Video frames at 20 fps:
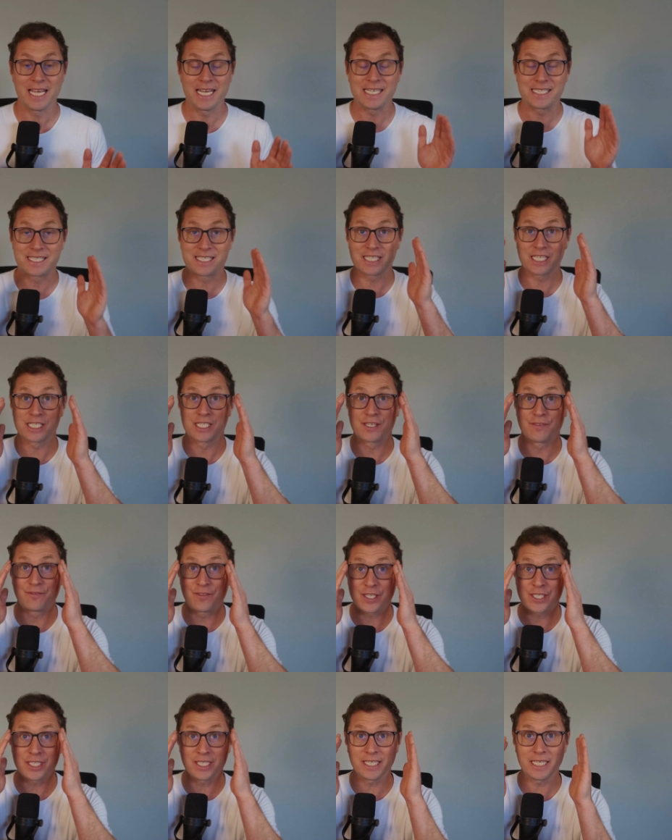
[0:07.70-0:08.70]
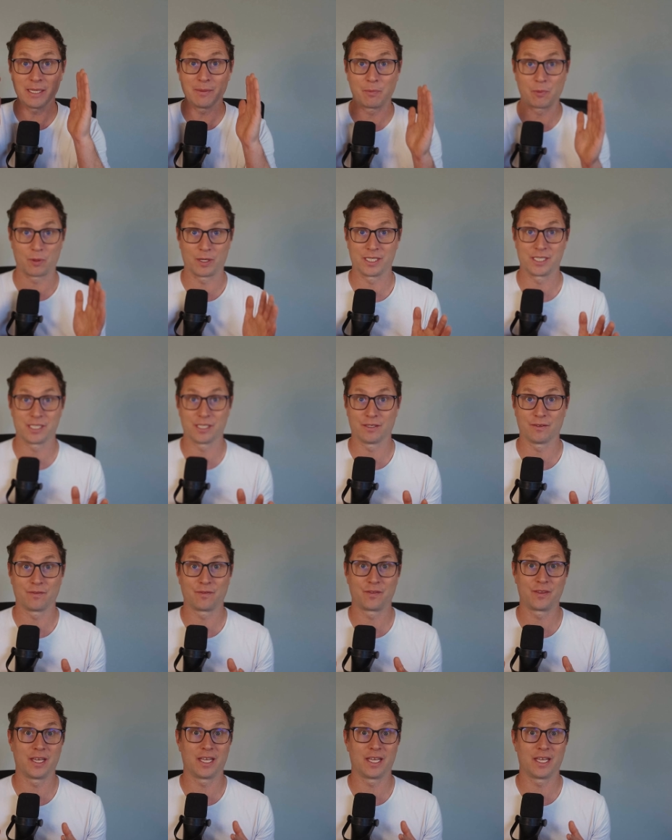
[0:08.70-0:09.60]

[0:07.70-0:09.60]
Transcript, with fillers: It's sufficiently impressive